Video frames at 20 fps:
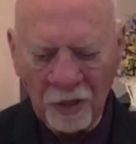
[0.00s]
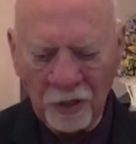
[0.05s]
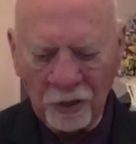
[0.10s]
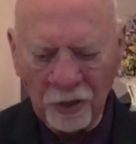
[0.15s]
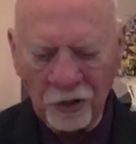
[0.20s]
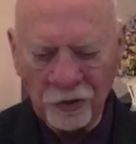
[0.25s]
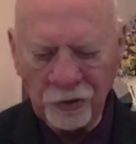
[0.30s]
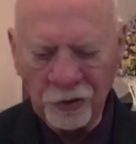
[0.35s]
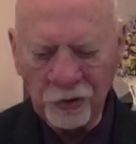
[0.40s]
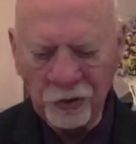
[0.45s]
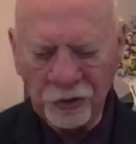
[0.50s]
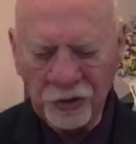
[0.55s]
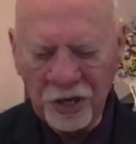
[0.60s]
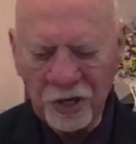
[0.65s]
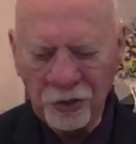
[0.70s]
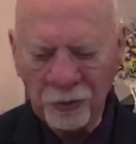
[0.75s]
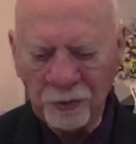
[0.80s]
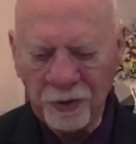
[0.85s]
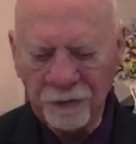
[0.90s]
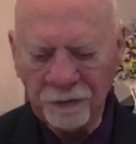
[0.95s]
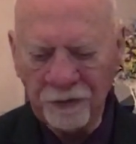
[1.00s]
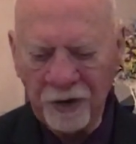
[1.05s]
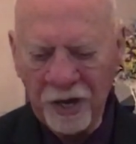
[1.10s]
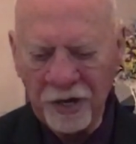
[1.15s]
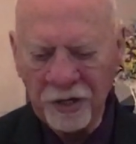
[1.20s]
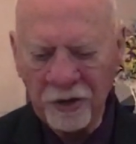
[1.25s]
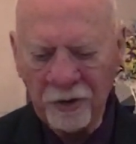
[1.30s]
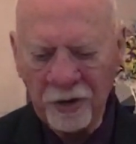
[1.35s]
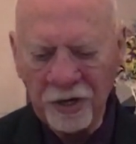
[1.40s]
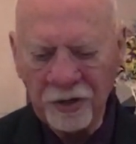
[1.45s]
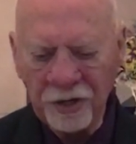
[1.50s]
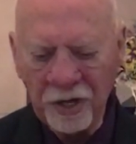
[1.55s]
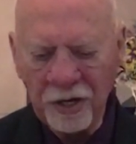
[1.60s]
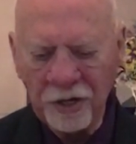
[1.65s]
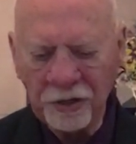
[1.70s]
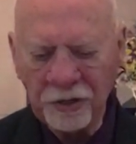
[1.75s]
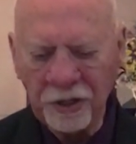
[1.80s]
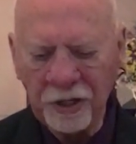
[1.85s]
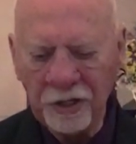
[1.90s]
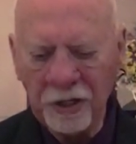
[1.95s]
Culture says we find our
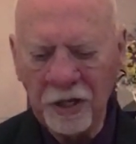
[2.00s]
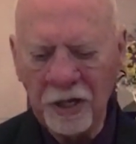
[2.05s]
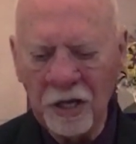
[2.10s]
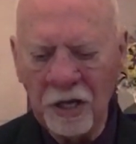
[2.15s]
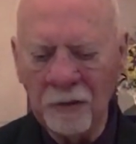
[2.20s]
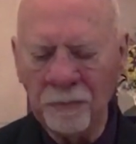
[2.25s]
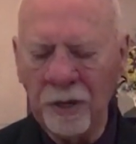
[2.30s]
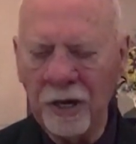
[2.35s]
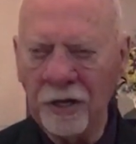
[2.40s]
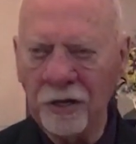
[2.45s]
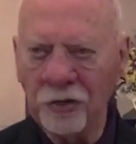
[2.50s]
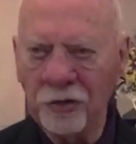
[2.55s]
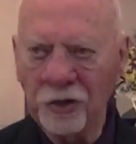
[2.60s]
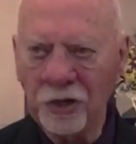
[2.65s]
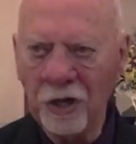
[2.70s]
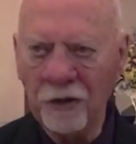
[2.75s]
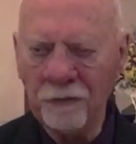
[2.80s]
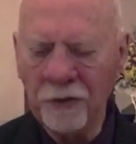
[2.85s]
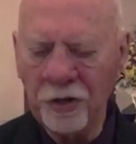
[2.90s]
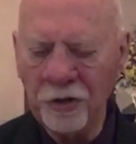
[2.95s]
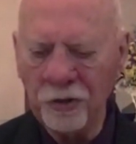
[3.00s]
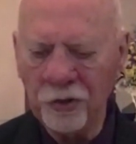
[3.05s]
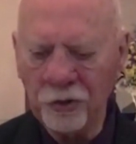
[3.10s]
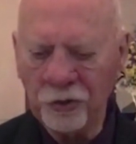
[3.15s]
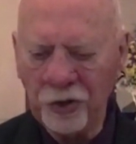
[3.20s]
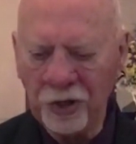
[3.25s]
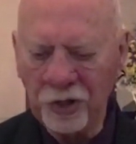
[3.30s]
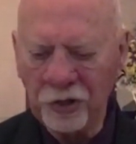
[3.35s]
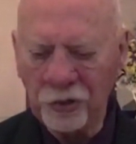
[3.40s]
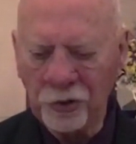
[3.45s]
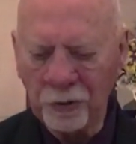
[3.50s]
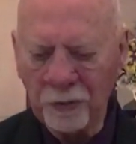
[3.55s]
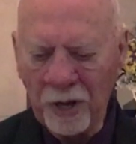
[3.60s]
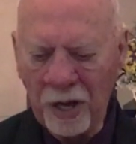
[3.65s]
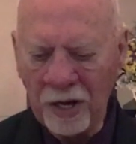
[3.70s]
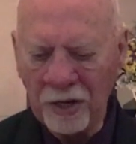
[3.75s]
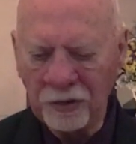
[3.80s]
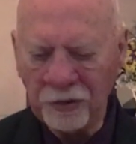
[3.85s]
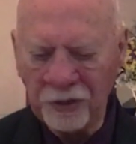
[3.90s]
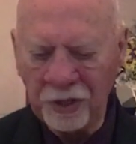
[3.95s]
identity by discovering your
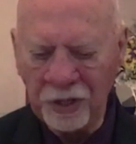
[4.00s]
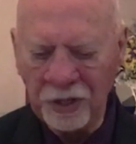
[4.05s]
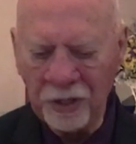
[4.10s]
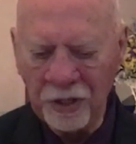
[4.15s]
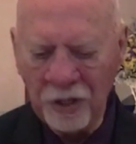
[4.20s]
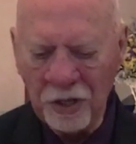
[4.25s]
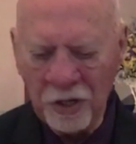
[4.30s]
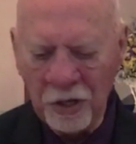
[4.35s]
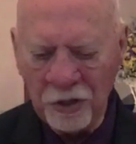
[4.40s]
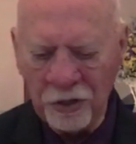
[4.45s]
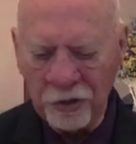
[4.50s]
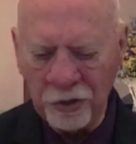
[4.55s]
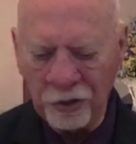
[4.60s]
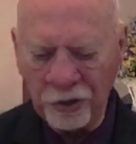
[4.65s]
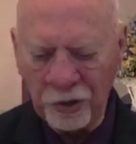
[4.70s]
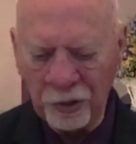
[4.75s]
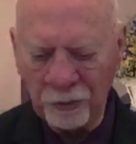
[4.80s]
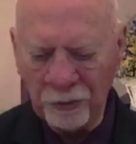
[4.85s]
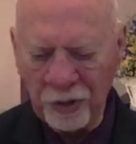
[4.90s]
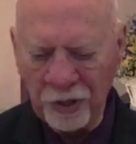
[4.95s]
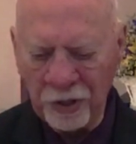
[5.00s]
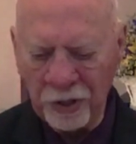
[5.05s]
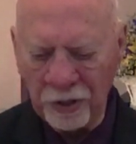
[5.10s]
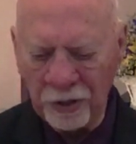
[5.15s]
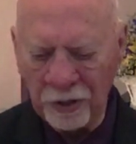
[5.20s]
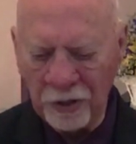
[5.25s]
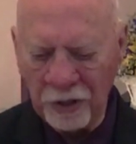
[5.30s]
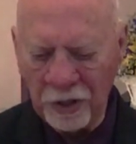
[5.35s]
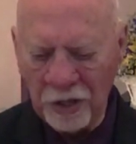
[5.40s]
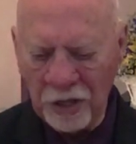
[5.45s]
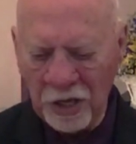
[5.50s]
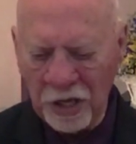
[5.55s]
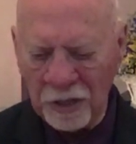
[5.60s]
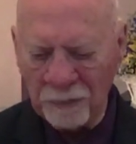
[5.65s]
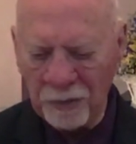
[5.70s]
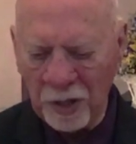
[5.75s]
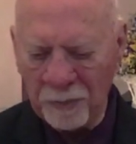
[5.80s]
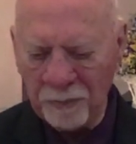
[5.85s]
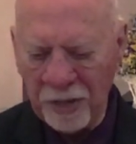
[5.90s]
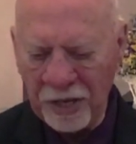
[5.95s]
sexuality, your career,
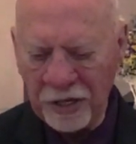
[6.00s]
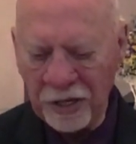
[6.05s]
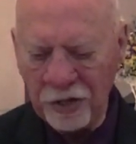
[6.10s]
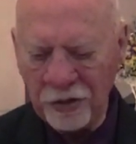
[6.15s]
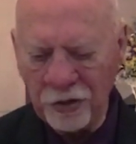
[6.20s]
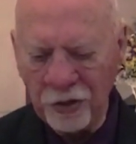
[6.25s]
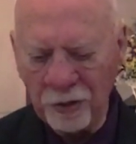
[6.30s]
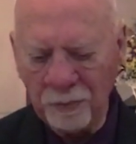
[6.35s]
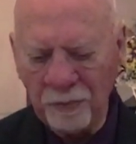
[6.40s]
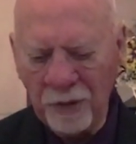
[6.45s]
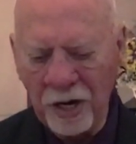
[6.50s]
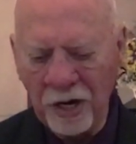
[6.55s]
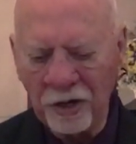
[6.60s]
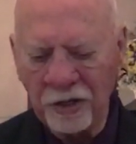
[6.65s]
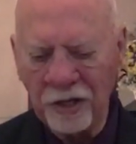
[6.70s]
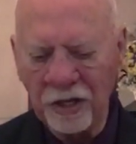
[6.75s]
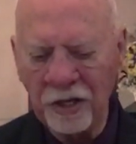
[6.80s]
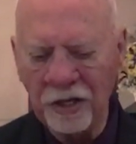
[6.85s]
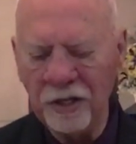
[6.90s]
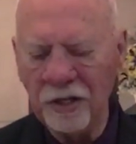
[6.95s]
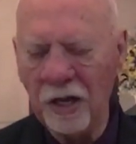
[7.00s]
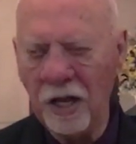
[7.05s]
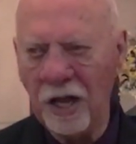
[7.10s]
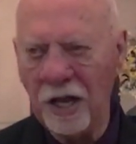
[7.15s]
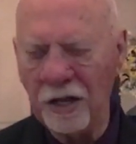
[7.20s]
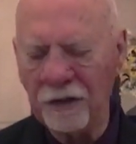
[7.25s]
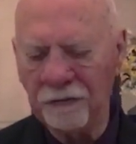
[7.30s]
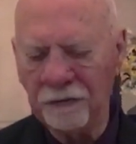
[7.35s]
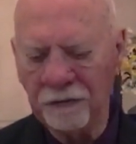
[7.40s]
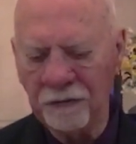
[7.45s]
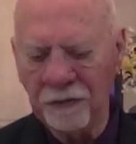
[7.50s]
by making your mark in life.